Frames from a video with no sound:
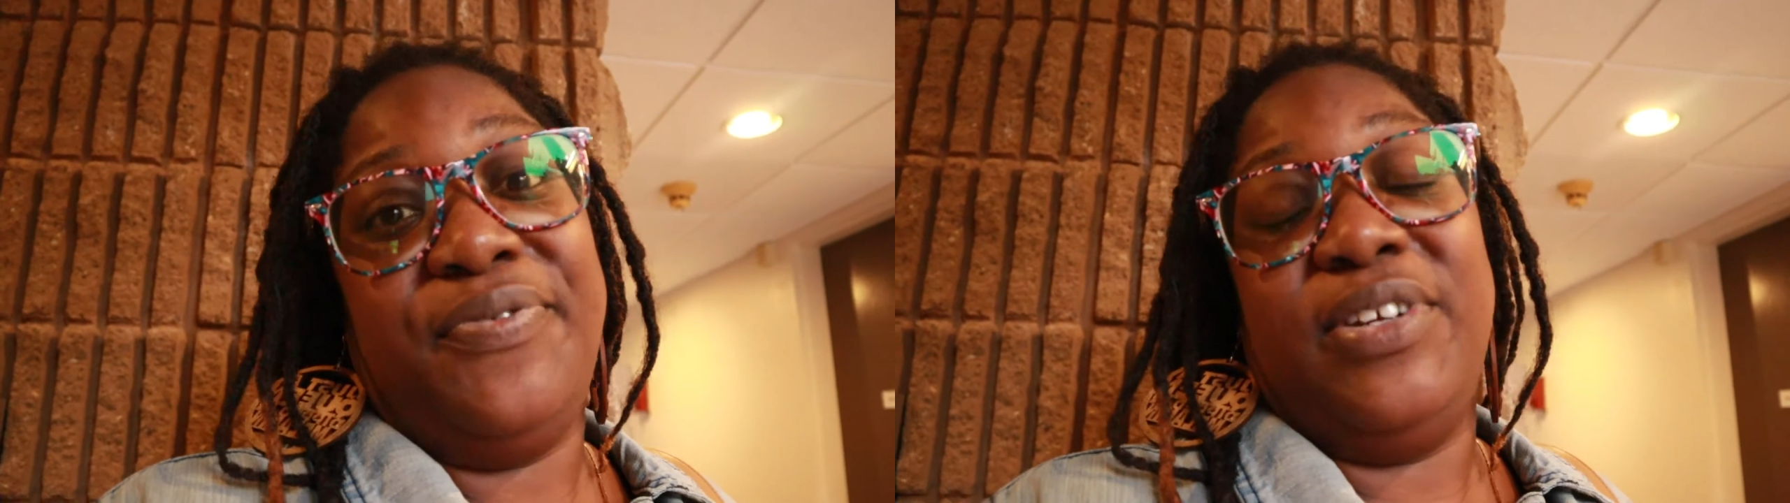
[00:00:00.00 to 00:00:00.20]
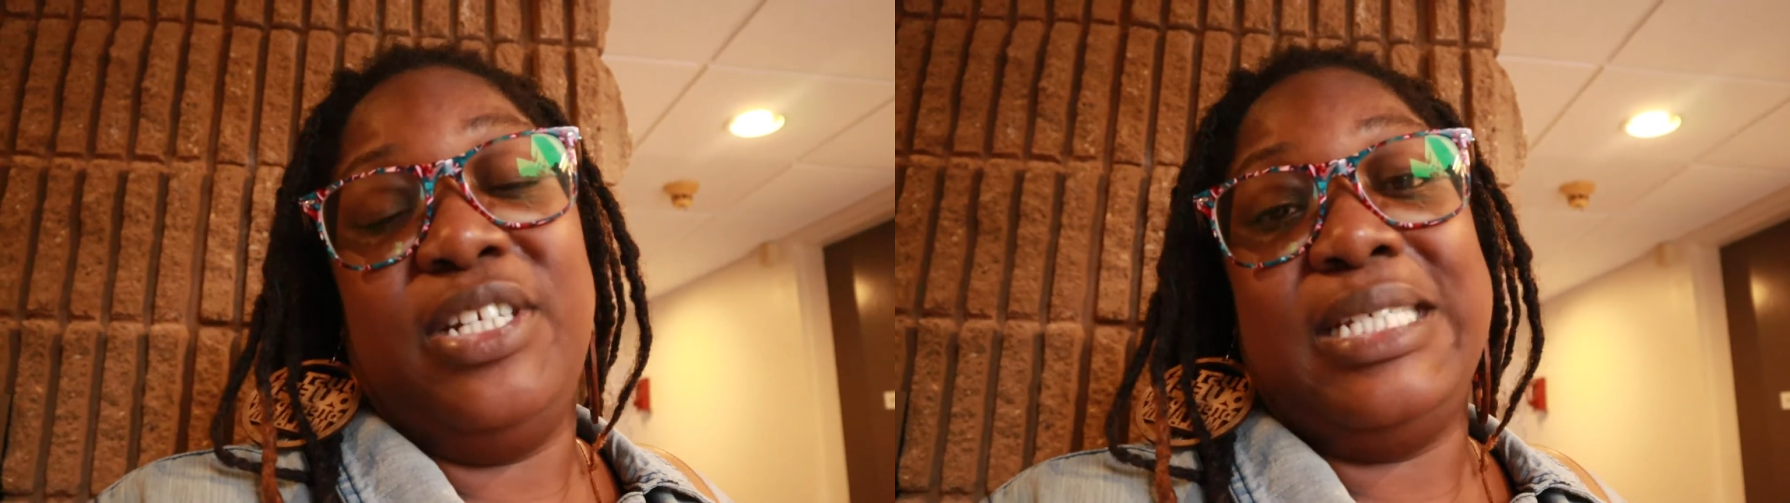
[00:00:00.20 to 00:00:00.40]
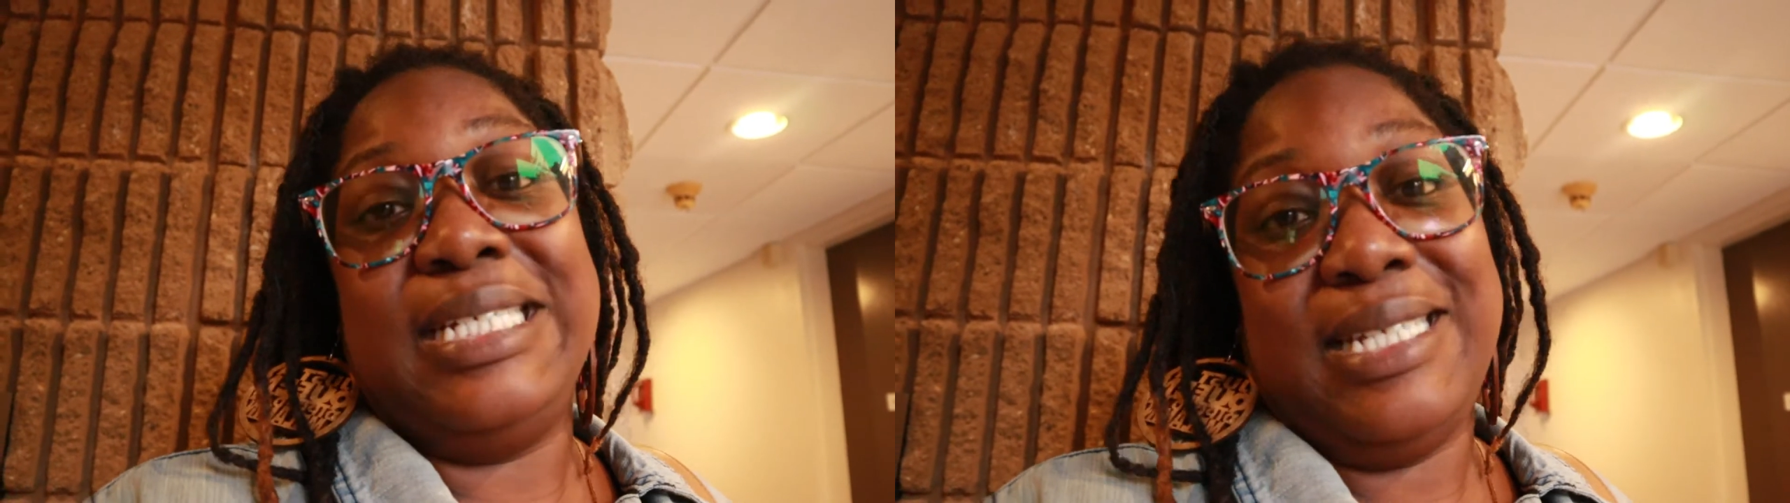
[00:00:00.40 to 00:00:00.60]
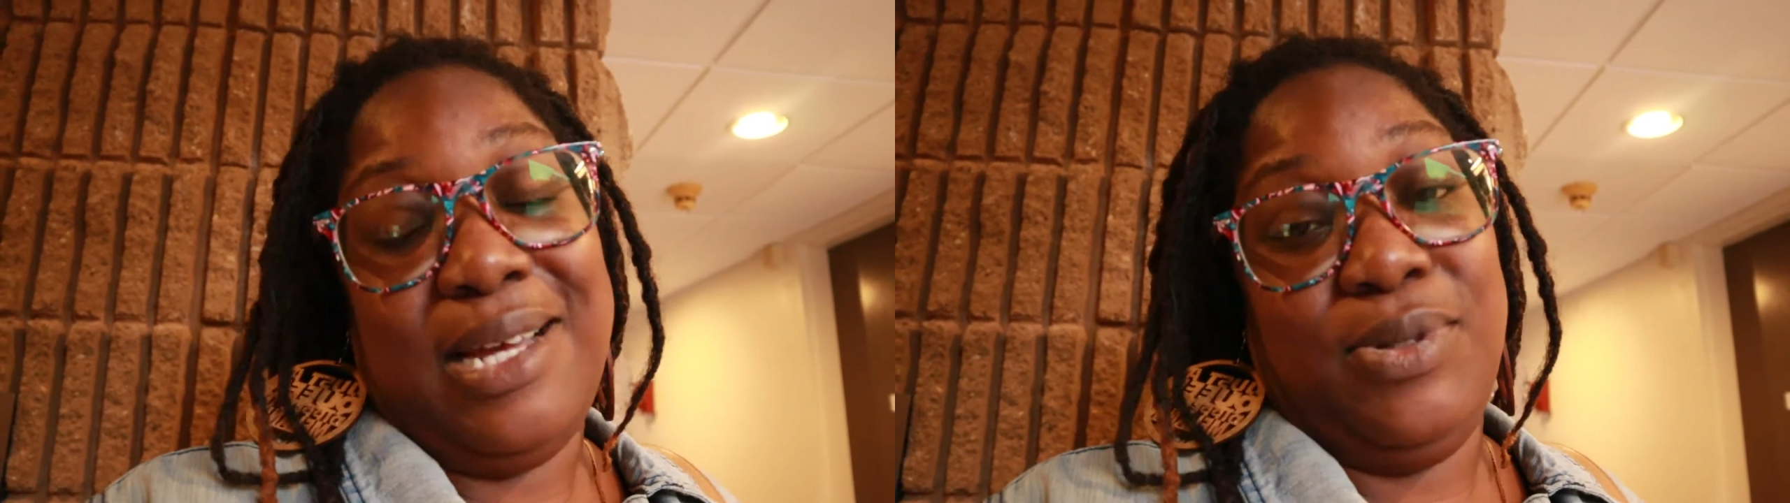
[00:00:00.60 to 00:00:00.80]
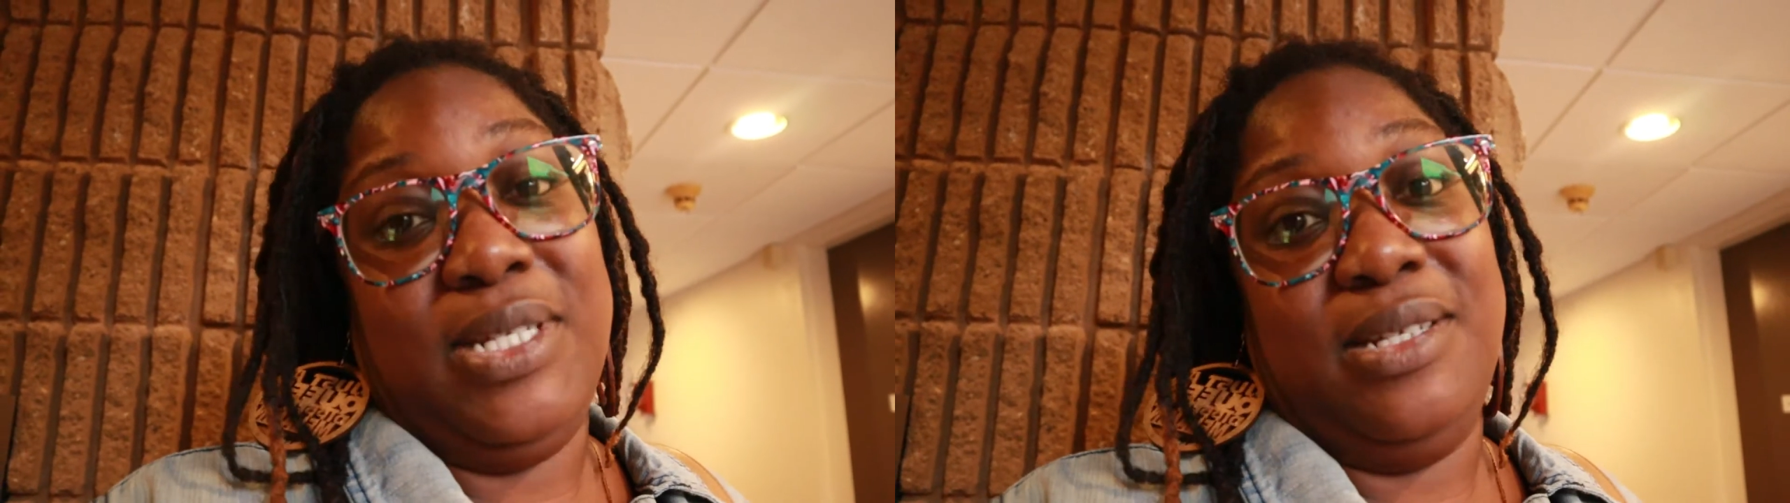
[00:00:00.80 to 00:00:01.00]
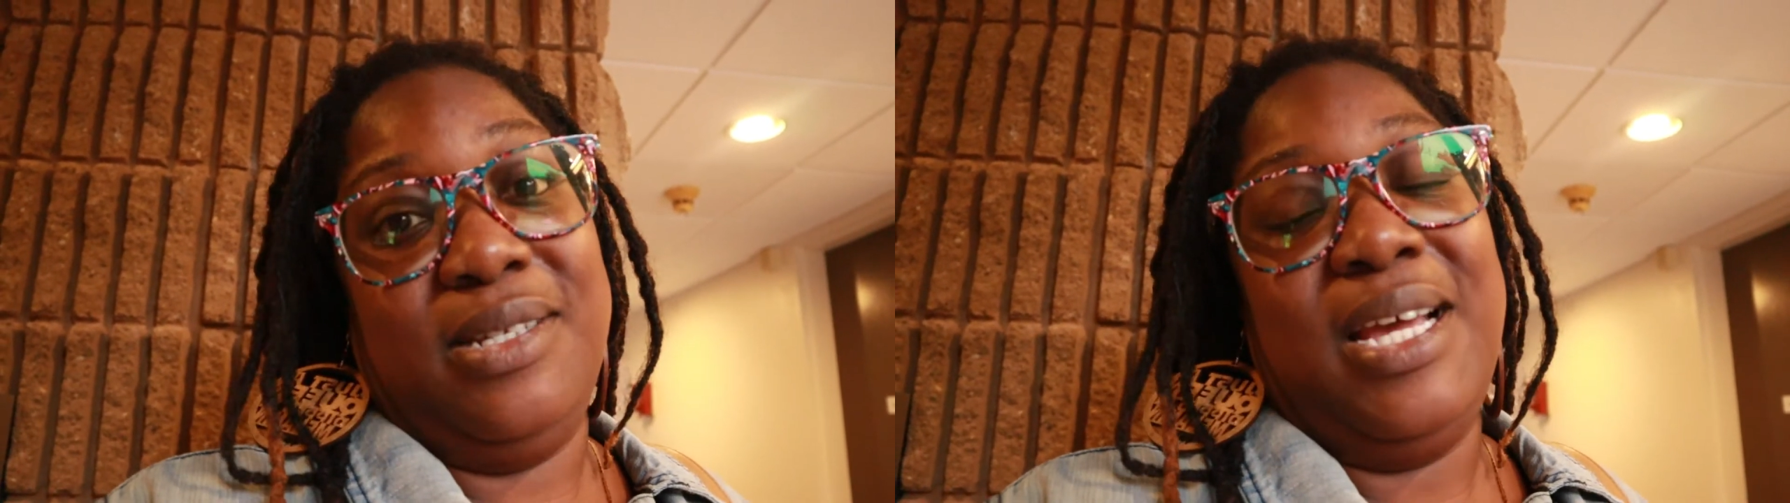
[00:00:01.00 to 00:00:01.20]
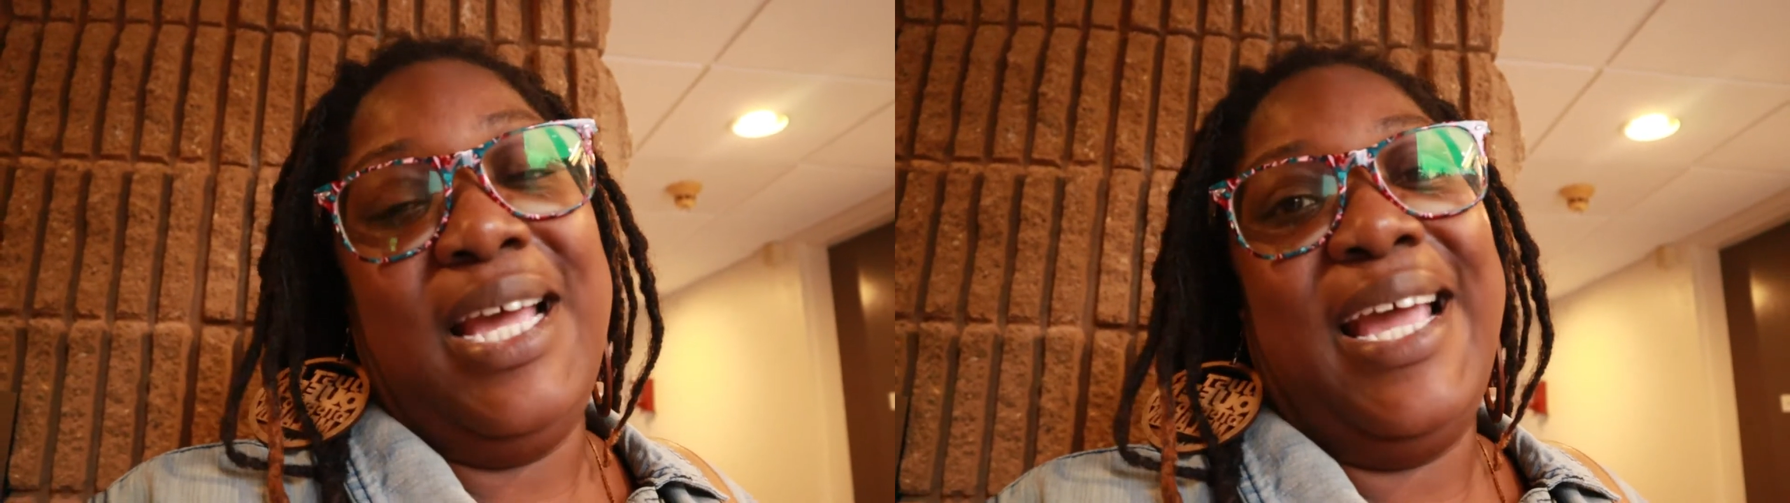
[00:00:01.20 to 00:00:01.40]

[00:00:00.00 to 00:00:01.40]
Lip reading: to finish, 6 ounces,